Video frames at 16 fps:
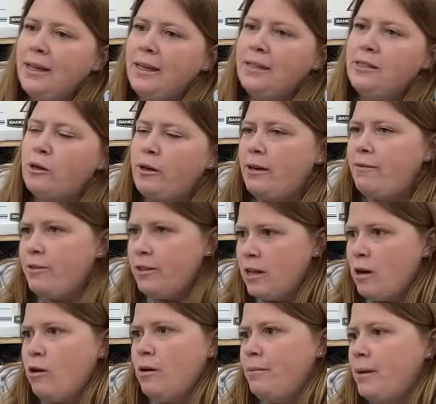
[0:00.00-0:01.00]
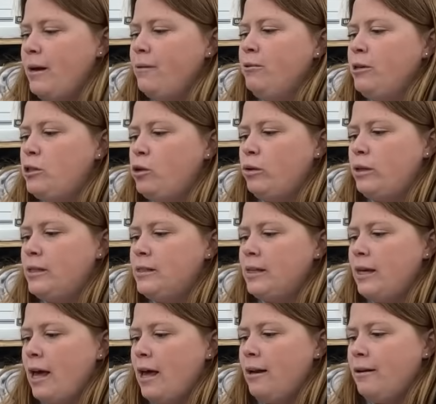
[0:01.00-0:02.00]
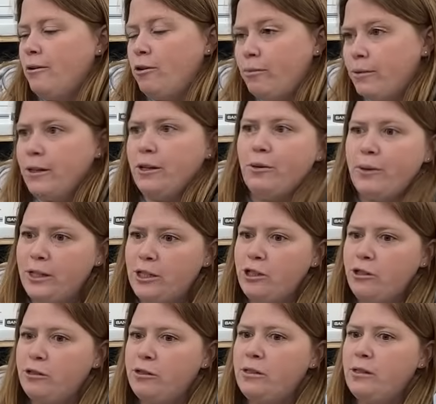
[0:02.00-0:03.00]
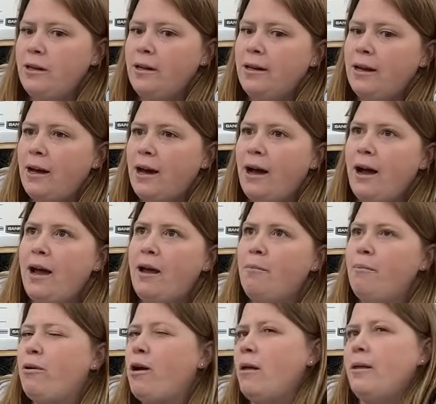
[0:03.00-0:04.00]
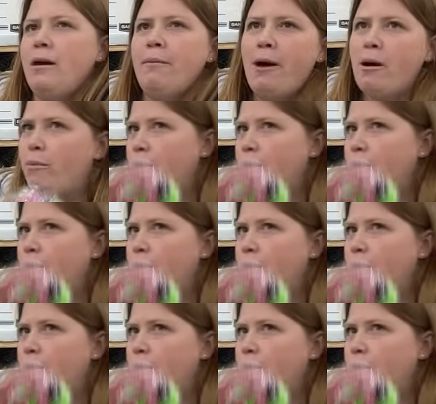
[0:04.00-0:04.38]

So even though I'm, I resold these again, hopefully no issues, I'm probably about